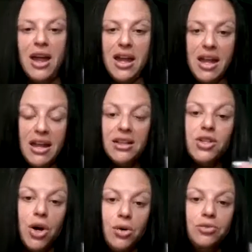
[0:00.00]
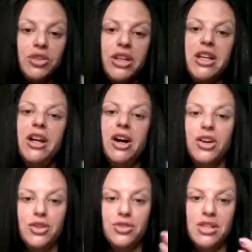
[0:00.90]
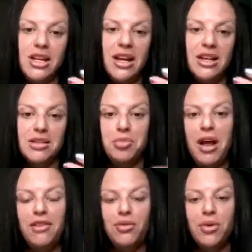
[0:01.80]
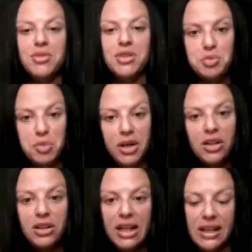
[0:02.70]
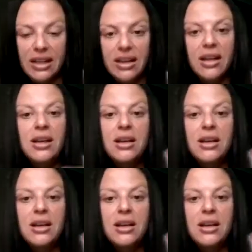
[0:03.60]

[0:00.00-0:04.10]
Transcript: and hopefully are using it as a platform to sprinkle in